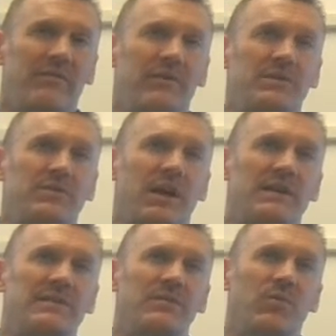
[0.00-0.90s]

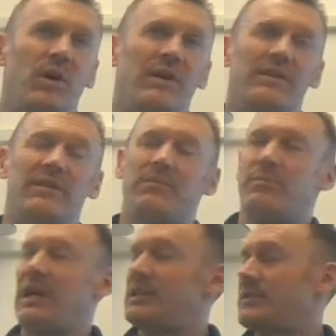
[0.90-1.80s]
visualizing what
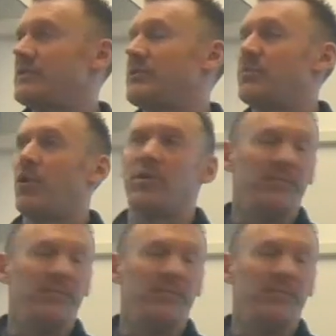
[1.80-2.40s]
base of support